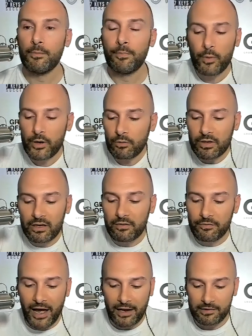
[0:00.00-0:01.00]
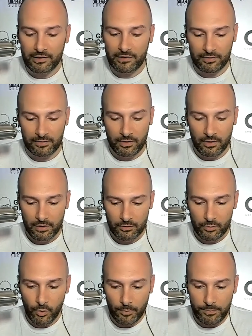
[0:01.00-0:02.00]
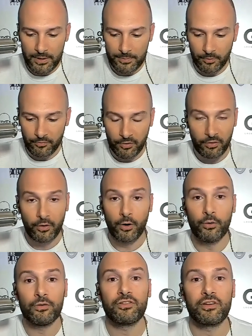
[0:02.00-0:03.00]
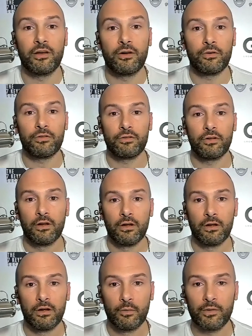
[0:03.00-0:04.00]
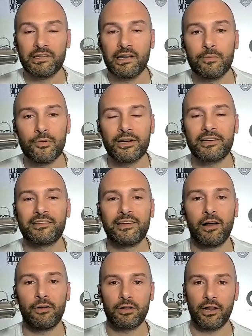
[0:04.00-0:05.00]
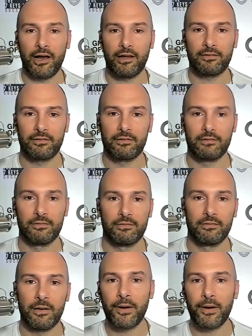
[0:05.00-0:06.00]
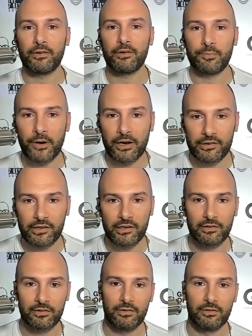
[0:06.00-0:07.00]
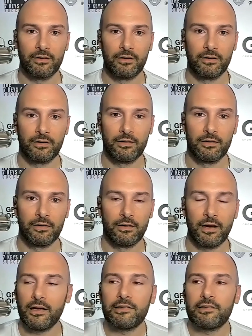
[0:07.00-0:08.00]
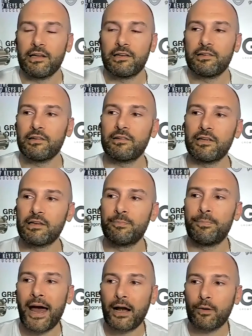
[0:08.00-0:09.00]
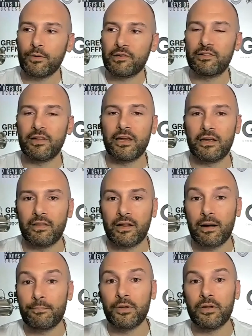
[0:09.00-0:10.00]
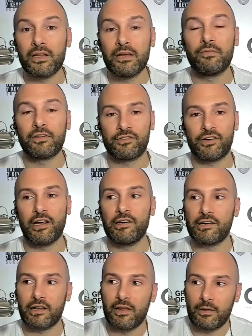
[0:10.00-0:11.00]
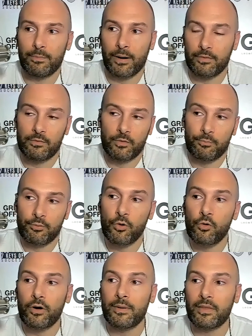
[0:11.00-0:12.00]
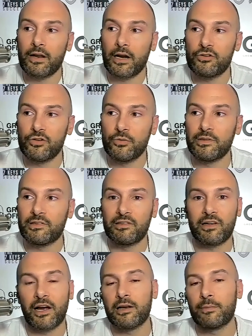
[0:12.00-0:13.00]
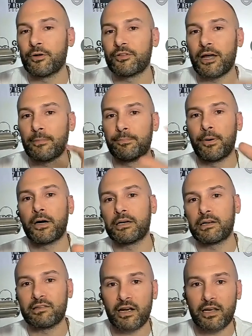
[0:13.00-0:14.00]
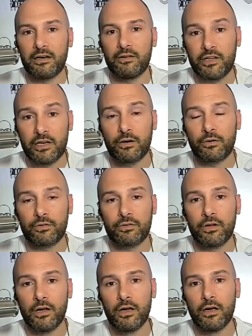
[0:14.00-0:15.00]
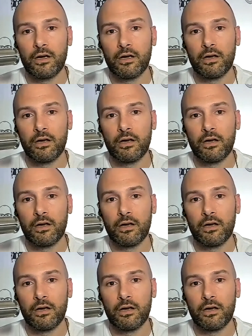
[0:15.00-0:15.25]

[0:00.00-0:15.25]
But we don't give access to our people for those skills. We send them to an Excel class, get better at spreadsheets. It's, it's just, it's backwards thinking that I believe is changing and that my, the programming that I do is designed to put that bug in executives' ears. Yeah.